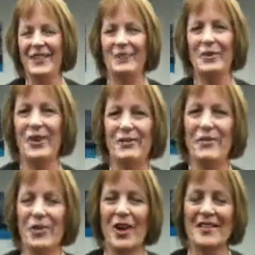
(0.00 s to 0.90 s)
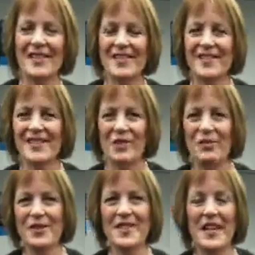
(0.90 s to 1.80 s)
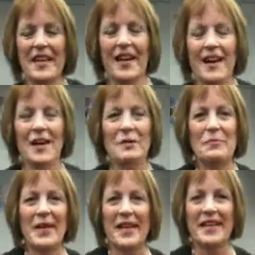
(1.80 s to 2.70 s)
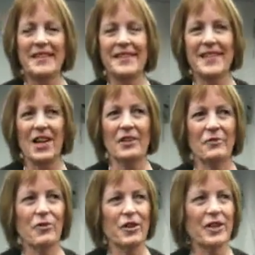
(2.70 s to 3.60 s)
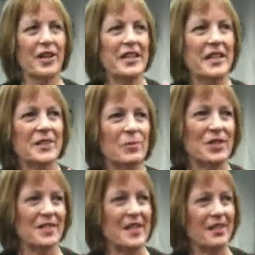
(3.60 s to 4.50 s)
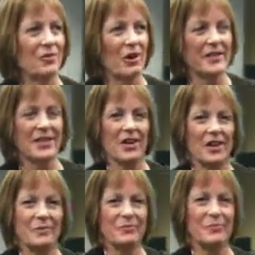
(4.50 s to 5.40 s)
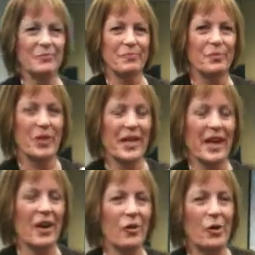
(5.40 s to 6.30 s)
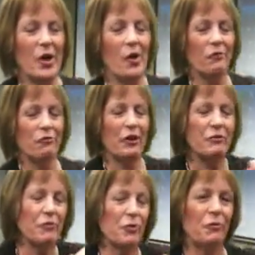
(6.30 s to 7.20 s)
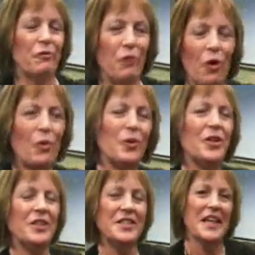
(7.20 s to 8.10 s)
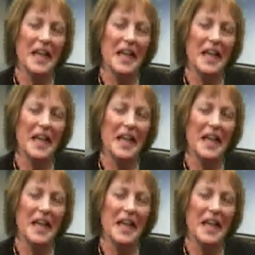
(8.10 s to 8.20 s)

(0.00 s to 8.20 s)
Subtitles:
I'm Anne Marie from the Crown Solicitors Office. And like Veronica, yes, we just had a great time putting our front foot forward